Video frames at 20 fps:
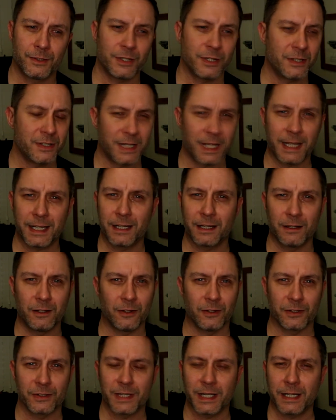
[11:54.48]
Just take a
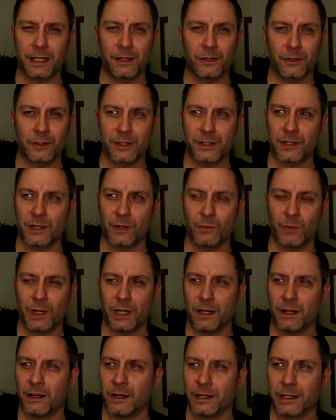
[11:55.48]
look at
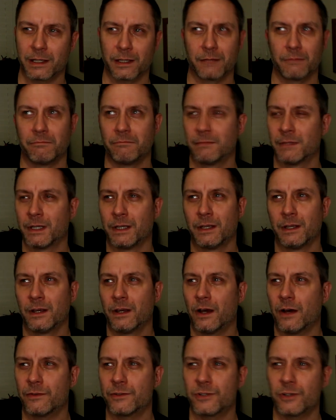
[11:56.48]
somewhere like,
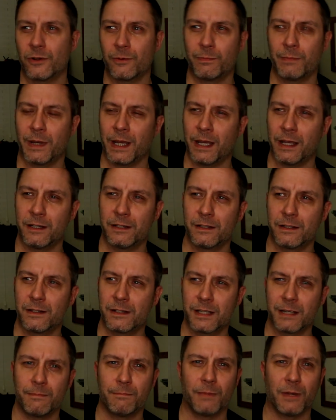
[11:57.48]
off the top of my head,
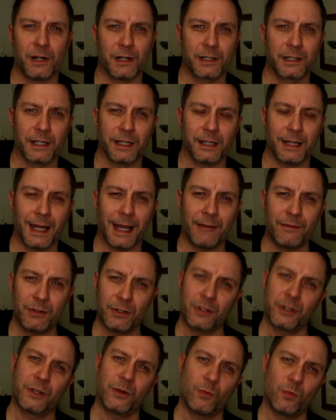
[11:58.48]
Sim Market. Have
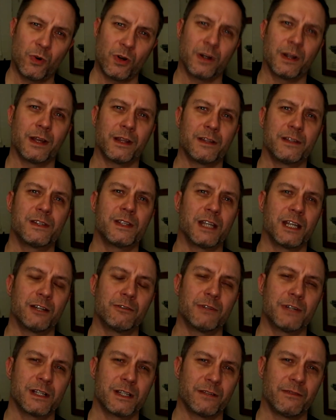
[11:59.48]
a look at what other
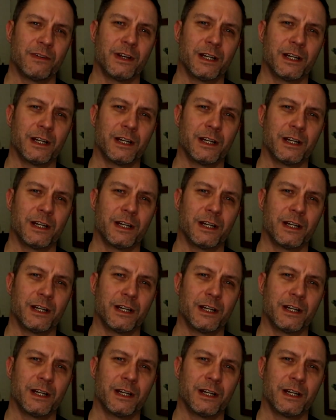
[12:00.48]
scenery is